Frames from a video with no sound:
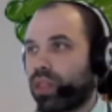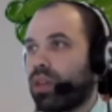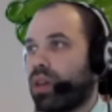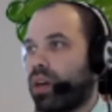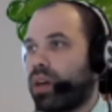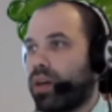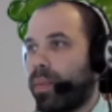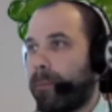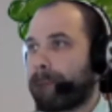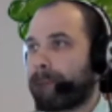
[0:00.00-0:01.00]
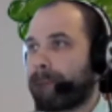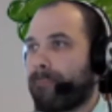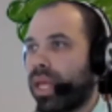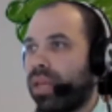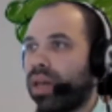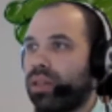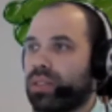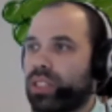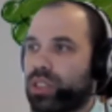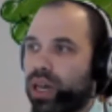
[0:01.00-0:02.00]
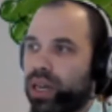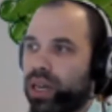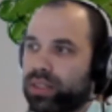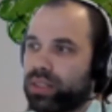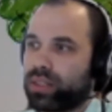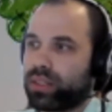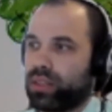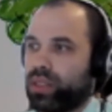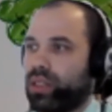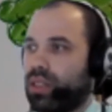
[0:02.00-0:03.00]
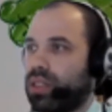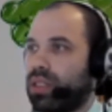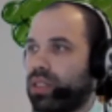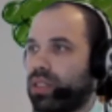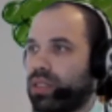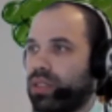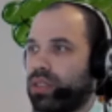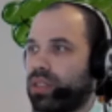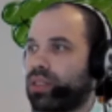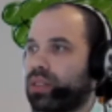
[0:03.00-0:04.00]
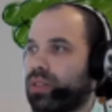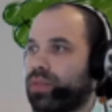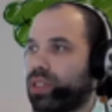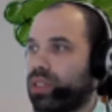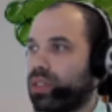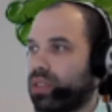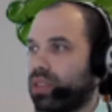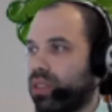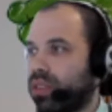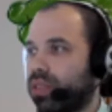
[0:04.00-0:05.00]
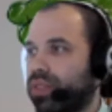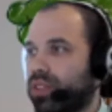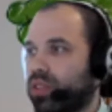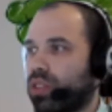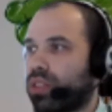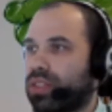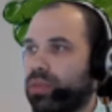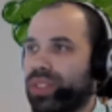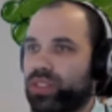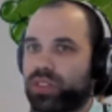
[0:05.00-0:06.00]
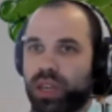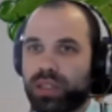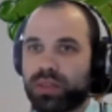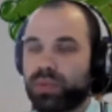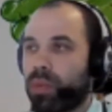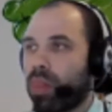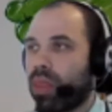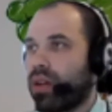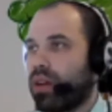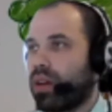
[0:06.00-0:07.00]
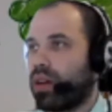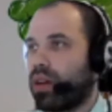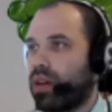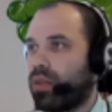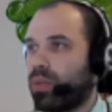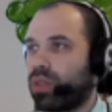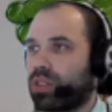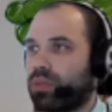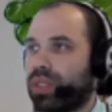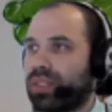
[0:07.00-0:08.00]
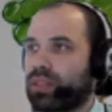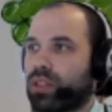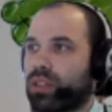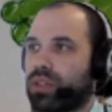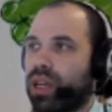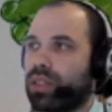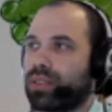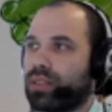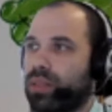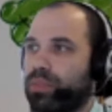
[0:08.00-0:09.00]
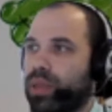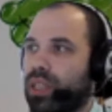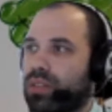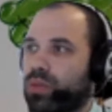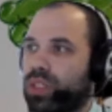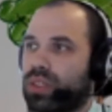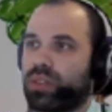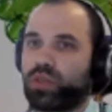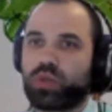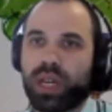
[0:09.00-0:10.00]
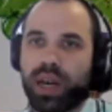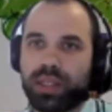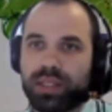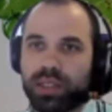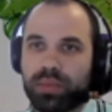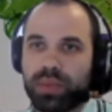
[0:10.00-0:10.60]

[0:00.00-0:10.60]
and then initializes the TV sorts CB struct, which basically contains the parent, which is the root item,